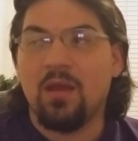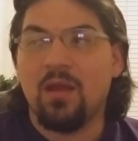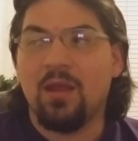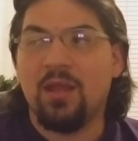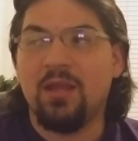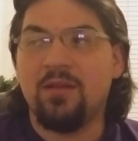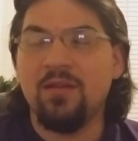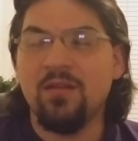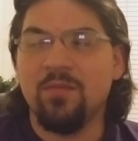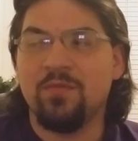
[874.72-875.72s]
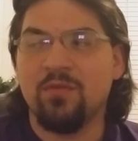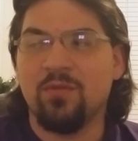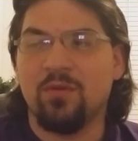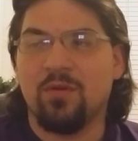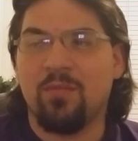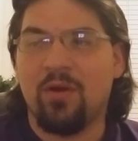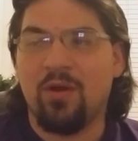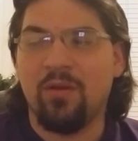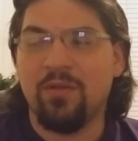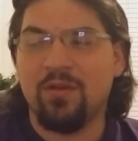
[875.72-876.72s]
he didn't absorb
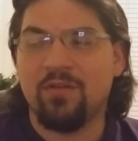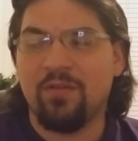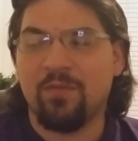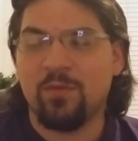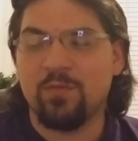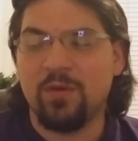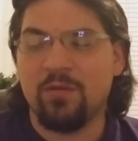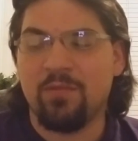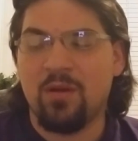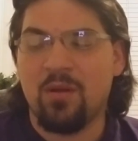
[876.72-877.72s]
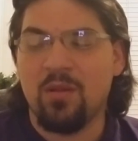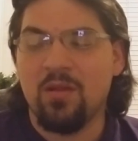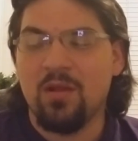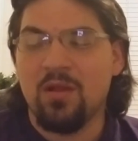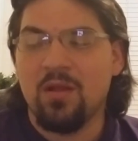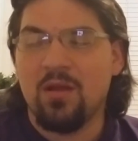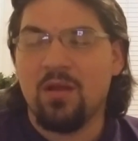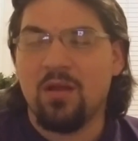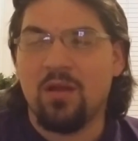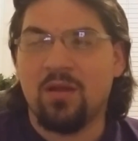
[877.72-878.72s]
all the energy from the Spirit Ball
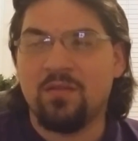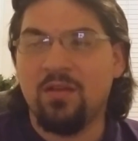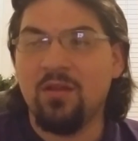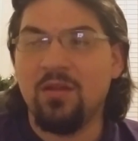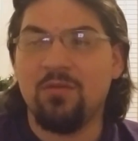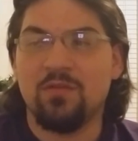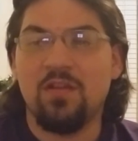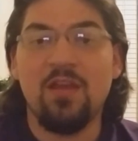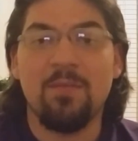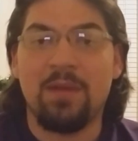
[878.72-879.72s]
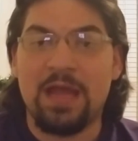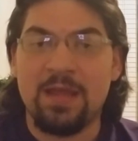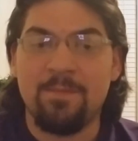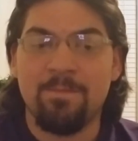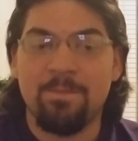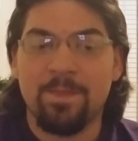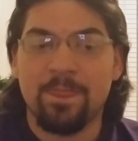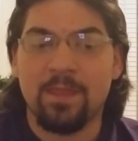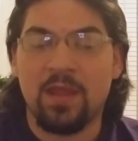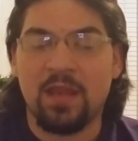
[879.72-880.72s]
until he was hit by it.
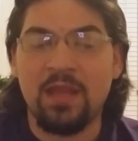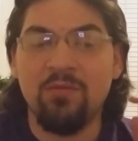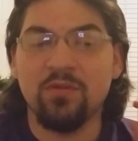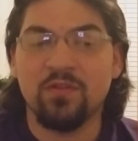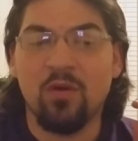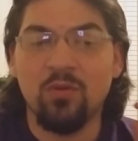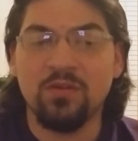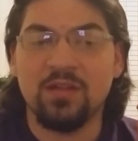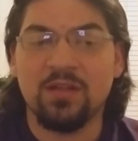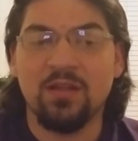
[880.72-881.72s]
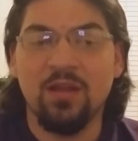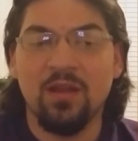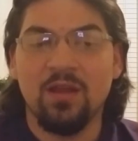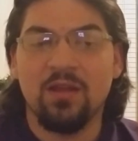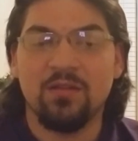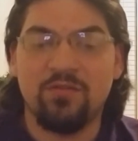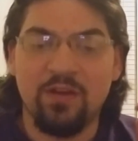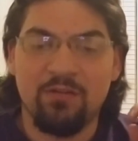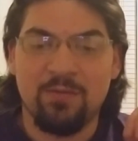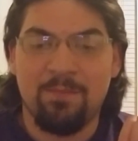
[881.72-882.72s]
And he was holding
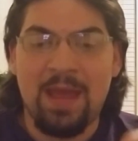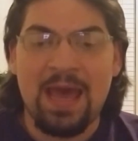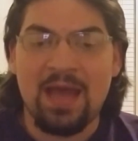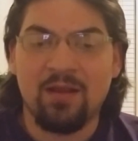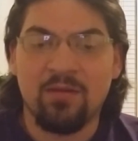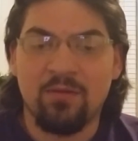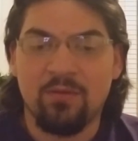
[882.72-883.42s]
Jiren back